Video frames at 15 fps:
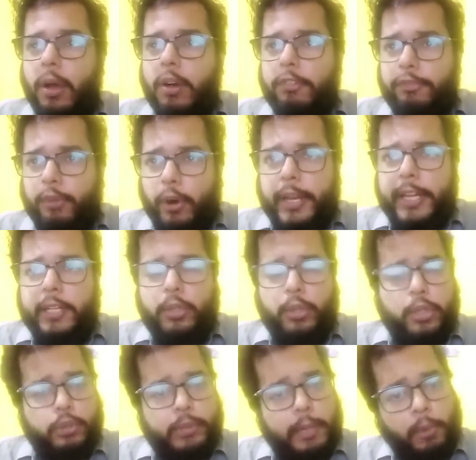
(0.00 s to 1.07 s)
Foreign
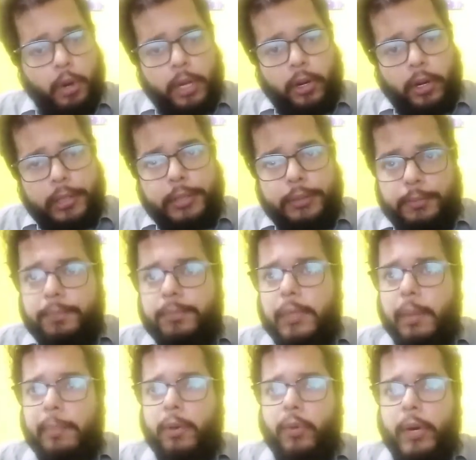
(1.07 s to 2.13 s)
goods were boycotted,
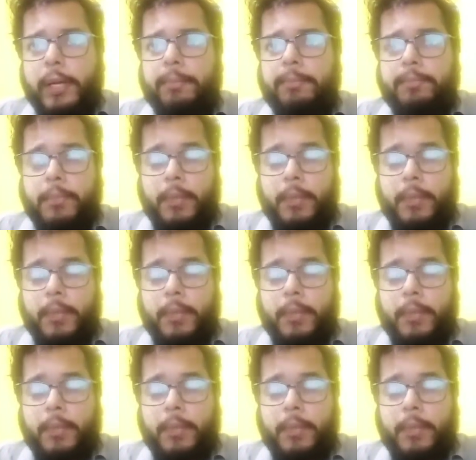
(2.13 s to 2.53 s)
number one.